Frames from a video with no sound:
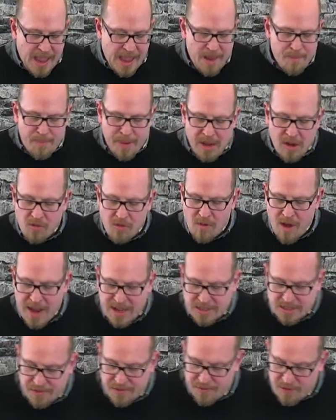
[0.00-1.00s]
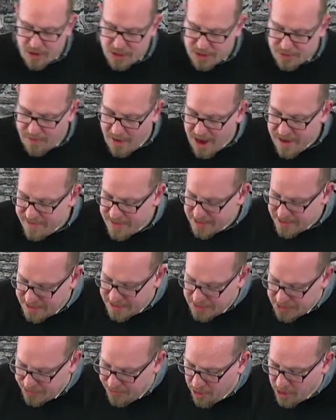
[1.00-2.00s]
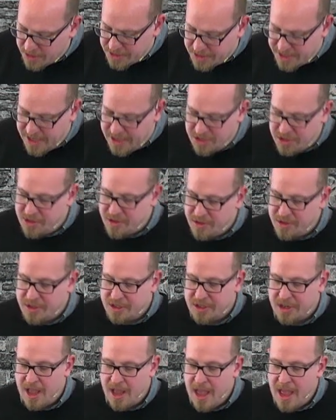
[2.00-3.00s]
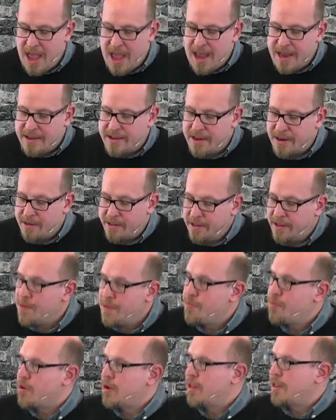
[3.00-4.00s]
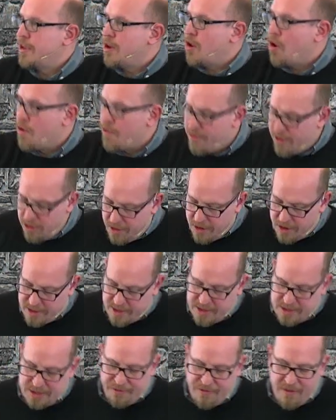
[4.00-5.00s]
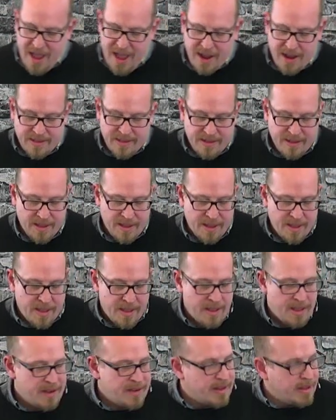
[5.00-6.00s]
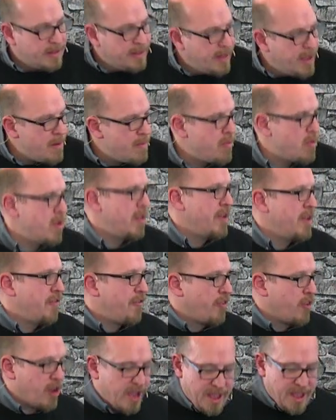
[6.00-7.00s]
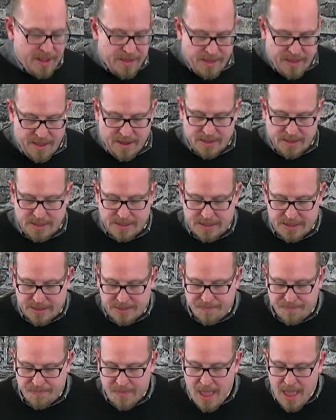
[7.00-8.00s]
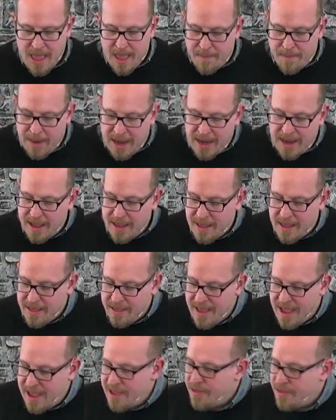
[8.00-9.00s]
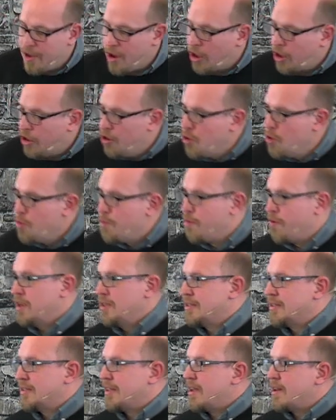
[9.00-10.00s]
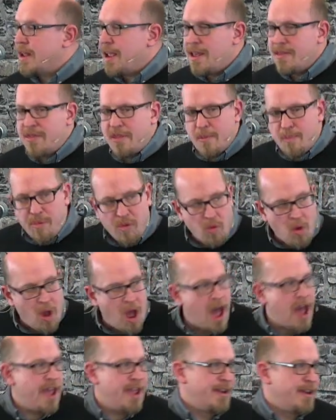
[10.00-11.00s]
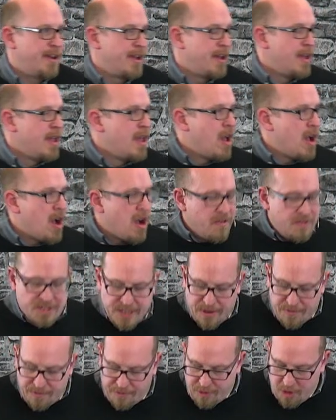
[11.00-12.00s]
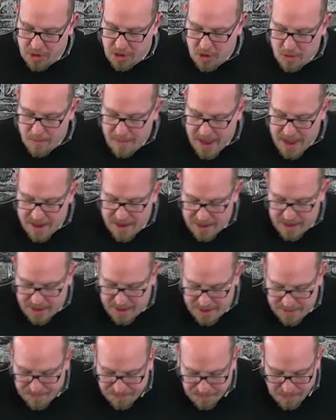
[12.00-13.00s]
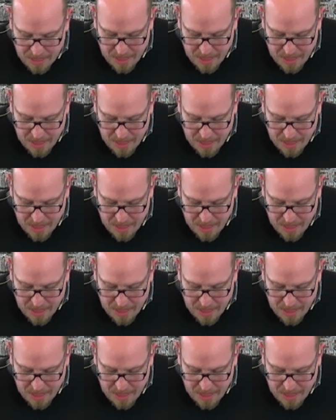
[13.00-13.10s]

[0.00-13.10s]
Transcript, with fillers: And Peter writes in verse 5 that these false teachers deliberately overlook this fact, deliberately forget this, meaning that in the hubris and in, in, the pride of sinful humanity,